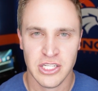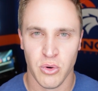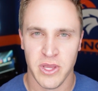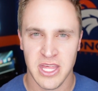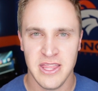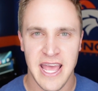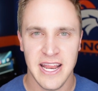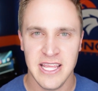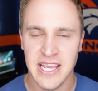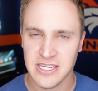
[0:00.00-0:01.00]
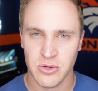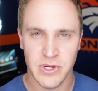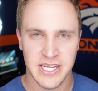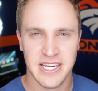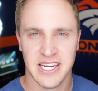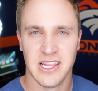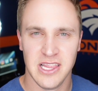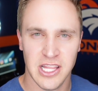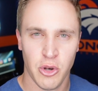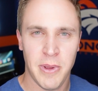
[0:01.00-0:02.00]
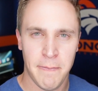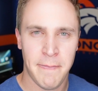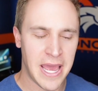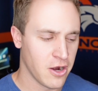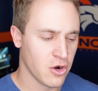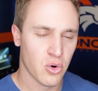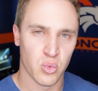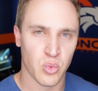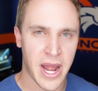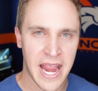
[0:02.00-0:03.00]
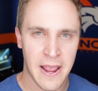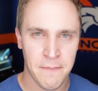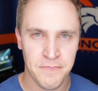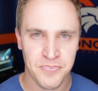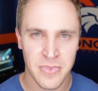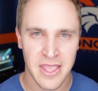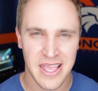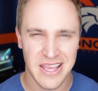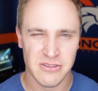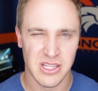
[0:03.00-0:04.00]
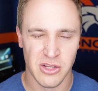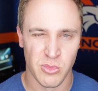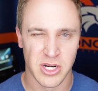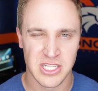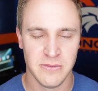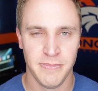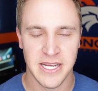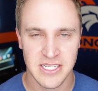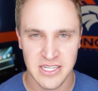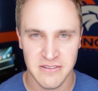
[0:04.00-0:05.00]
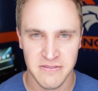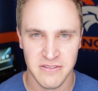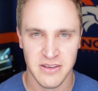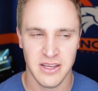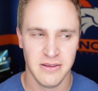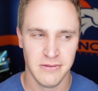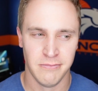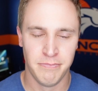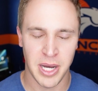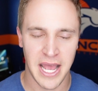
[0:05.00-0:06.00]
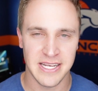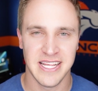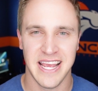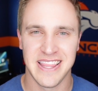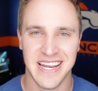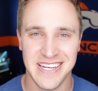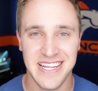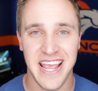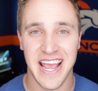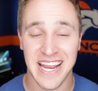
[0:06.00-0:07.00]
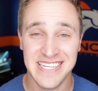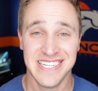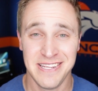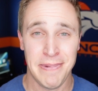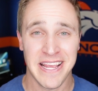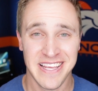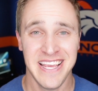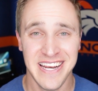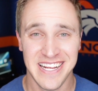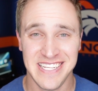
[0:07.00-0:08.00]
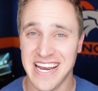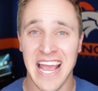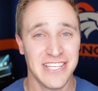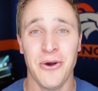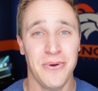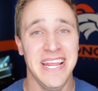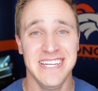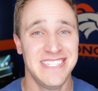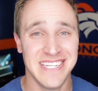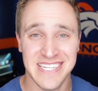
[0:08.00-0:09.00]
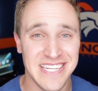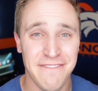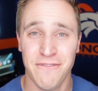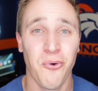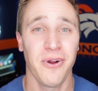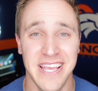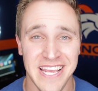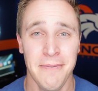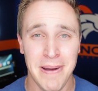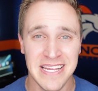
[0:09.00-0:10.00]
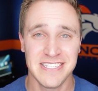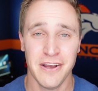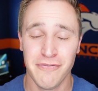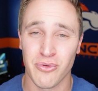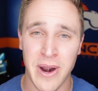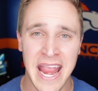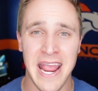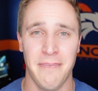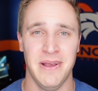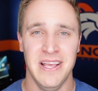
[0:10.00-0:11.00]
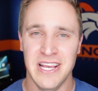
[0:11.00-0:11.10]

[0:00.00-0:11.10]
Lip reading: So within that, yes, we did get a little bit better RAM. It was a little more expensive, but at the end of the day, I did sit back again and I said, I don't need 64 gigabytes of RAM.